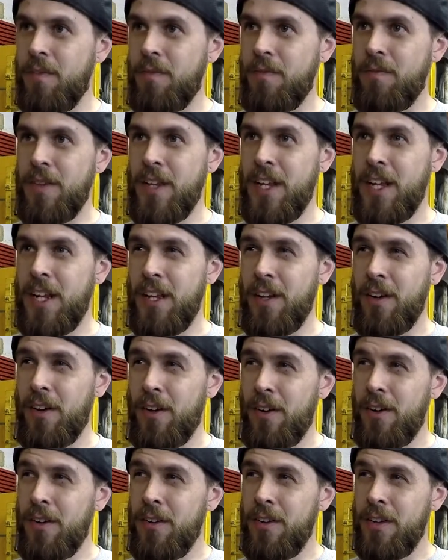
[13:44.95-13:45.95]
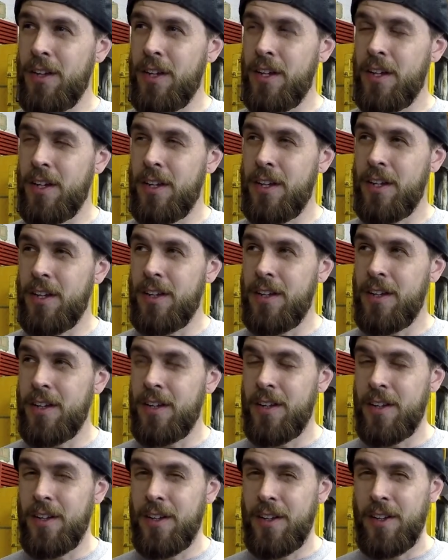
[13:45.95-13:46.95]
Nearly on
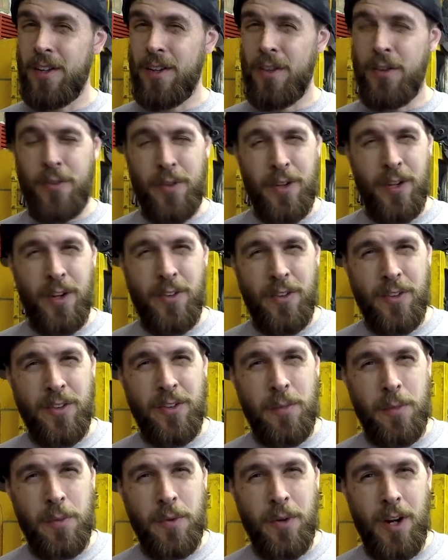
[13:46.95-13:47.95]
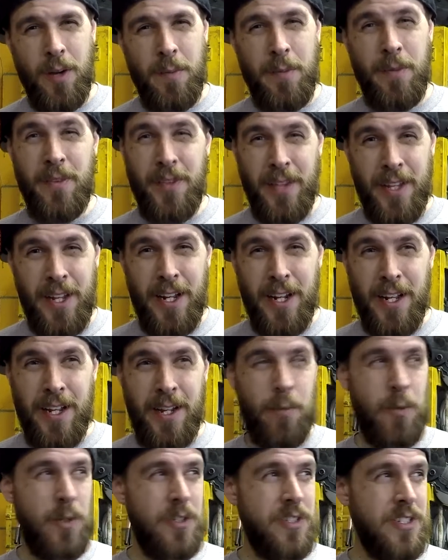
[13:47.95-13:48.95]
300 subscribers, nearly,
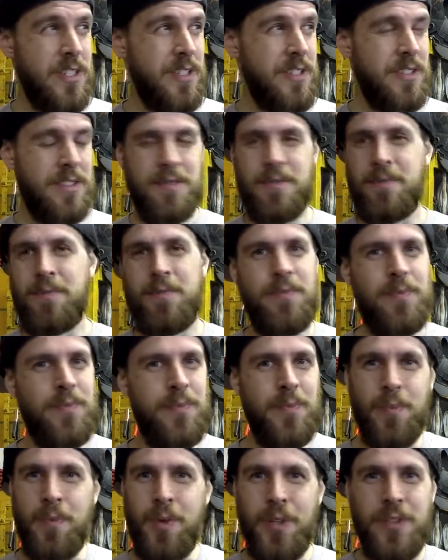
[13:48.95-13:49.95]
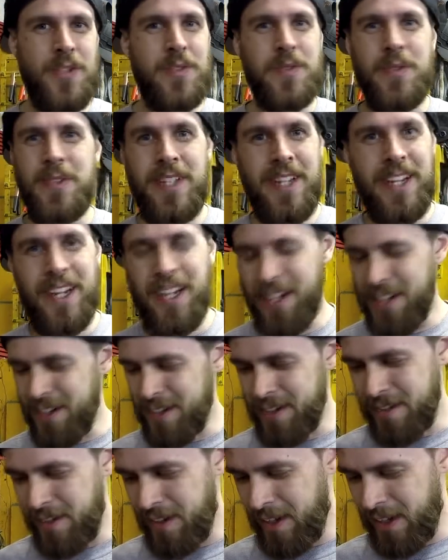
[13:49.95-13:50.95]
which is
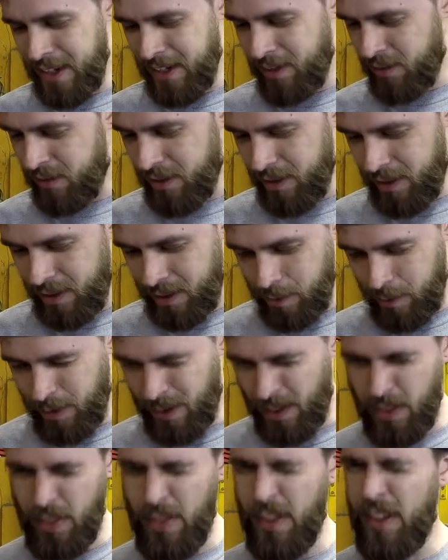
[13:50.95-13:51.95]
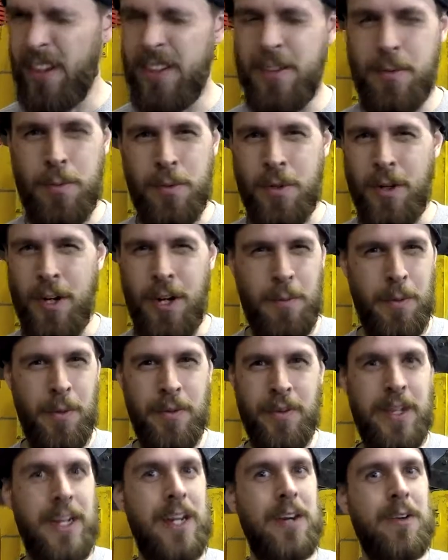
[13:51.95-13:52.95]
ridiculous. Like, I've started with like 30
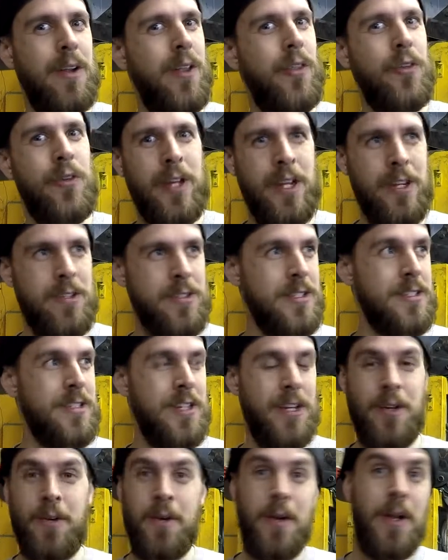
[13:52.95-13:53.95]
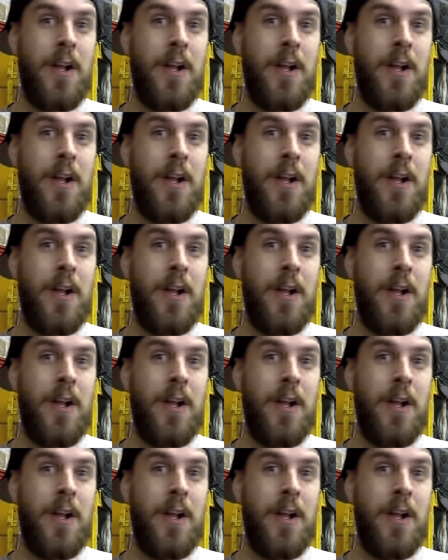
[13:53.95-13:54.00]
subscribers and now like 300, so